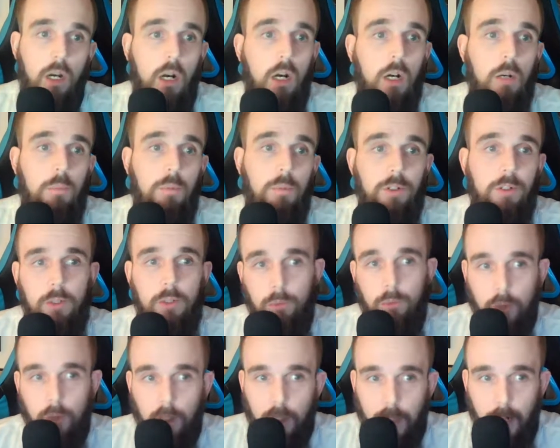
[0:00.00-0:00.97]
It
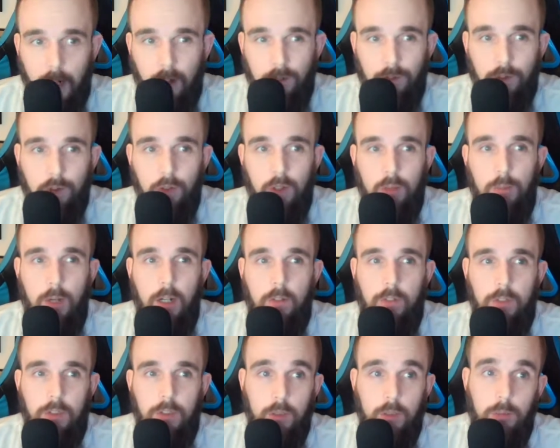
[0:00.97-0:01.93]
didn't work out for him.
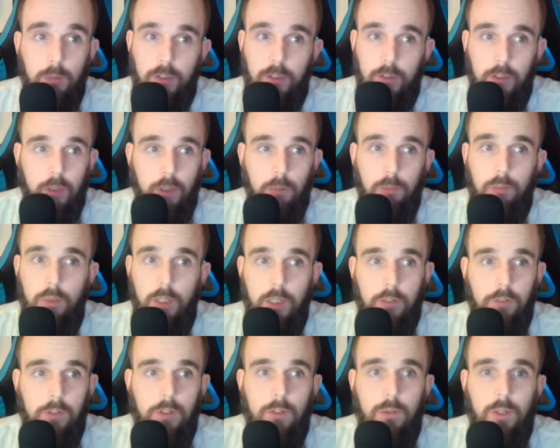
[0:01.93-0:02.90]
Obviously, Mixon didn't
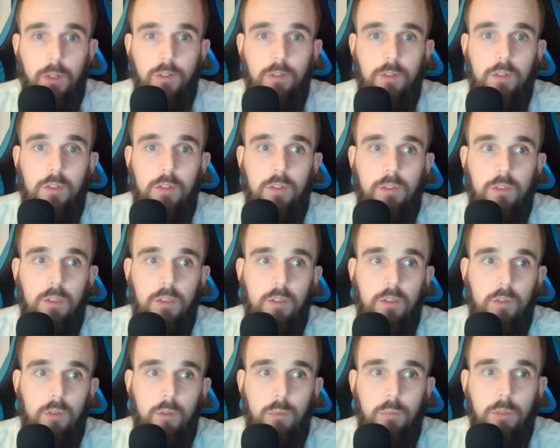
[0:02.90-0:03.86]
play for the rest of the
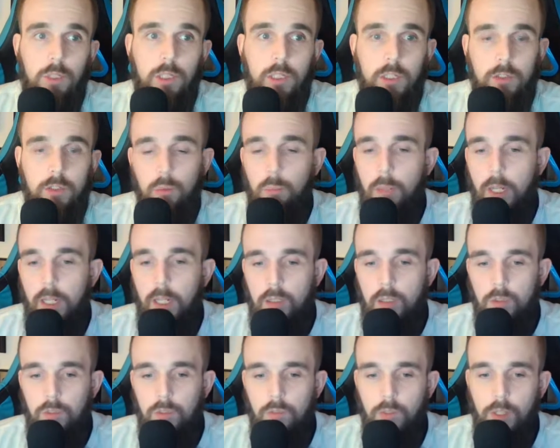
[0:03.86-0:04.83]
season, but he is a
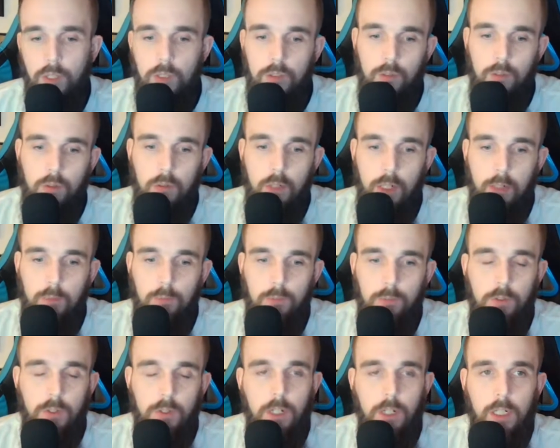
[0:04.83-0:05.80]
Bengals fan, so we'll have him
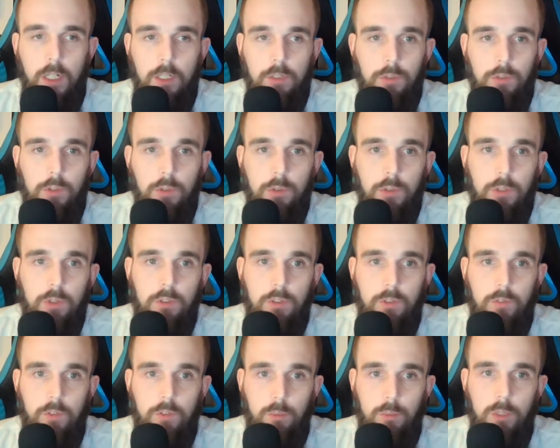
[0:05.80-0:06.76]
for the next few years
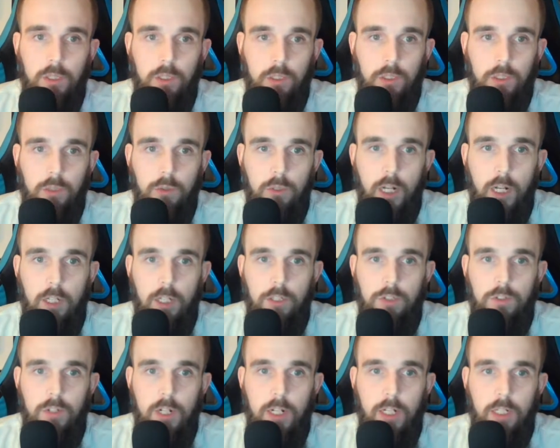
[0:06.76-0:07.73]
of his big new
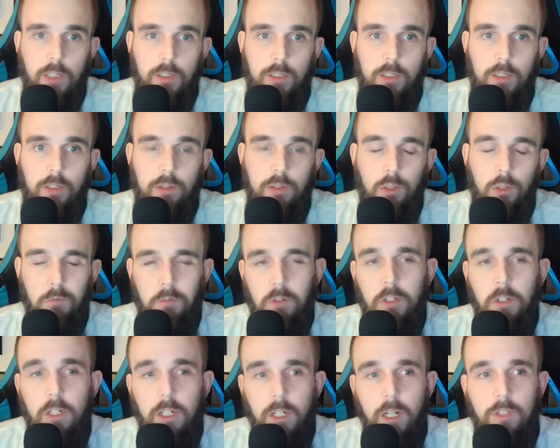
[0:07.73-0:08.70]
contract, and
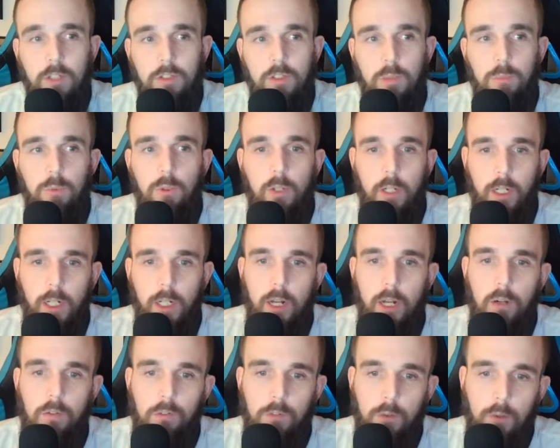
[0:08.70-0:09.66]
hopefully it ends up working
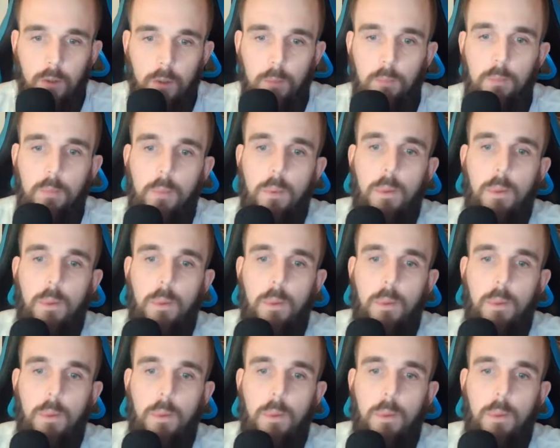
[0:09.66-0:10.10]
out for him.